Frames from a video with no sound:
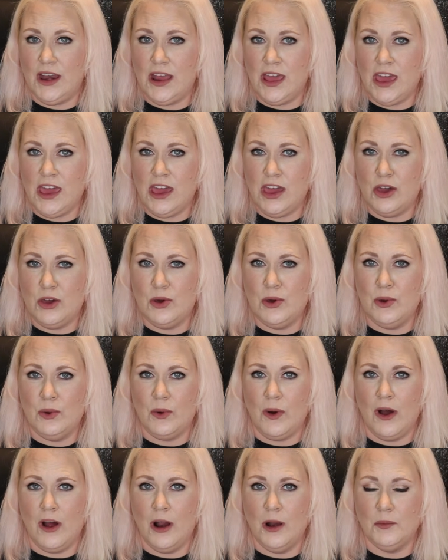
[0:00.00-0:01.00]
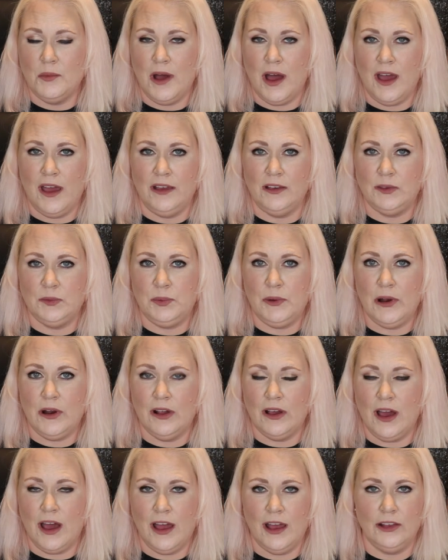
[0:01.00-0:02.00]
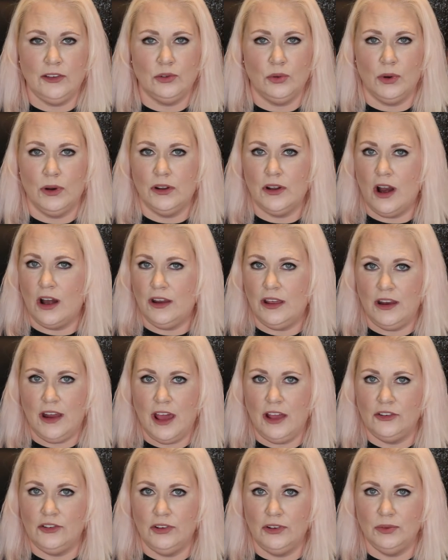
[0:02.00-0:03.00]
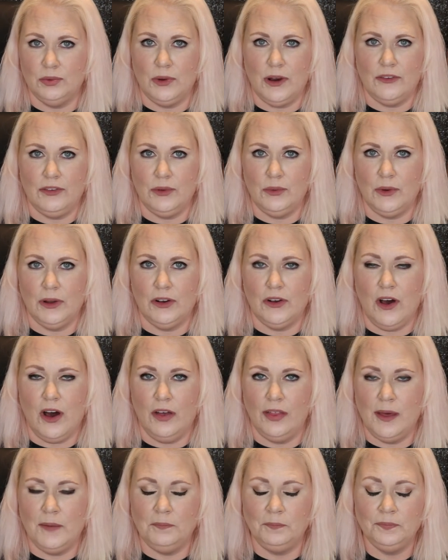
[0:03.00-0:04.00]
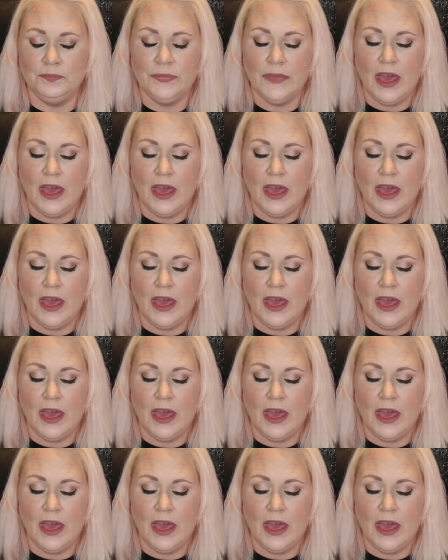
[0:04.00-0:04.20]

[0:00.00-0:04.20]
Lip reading: and E, who are my spirit guides or guardian angels, whatever you want to call them,